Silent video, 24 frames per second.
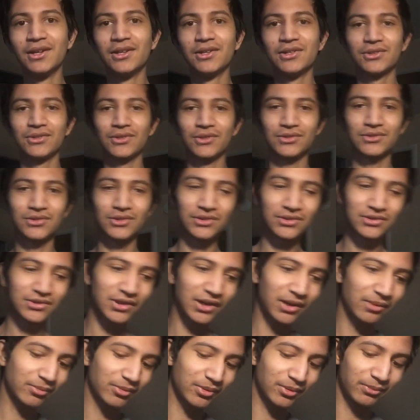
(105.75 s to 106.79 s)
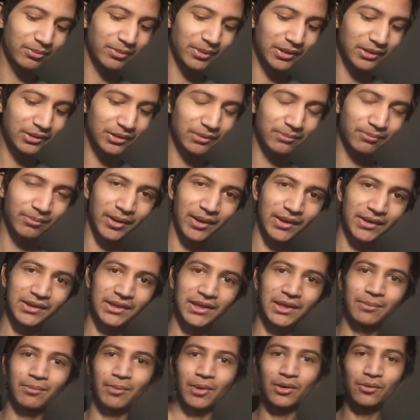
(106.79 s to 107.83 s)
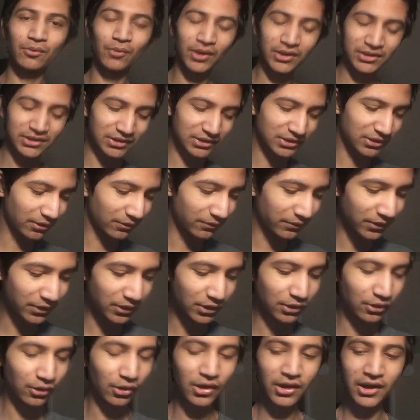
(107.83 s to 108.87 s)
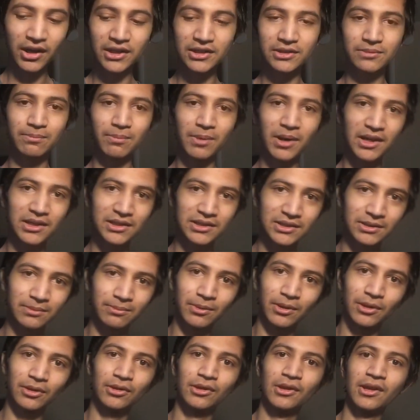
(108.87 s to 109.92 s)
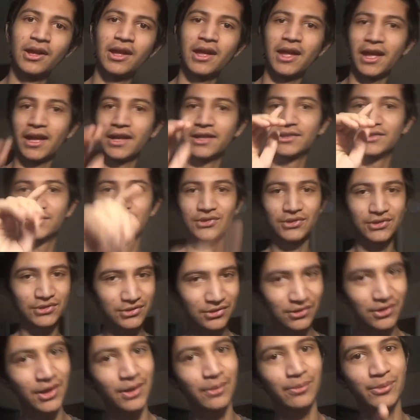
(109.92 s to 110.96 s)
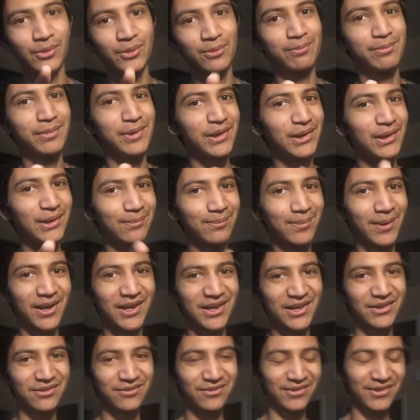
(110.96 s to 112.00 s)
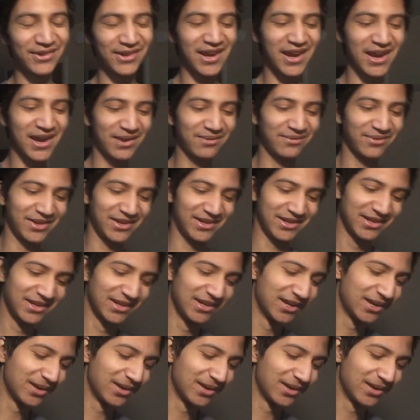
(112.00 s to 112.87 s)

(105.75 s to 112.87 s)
So subscribe to PewDiePie. Keep on watching the video long as possible and subscribe to PewDiePie if you haven't,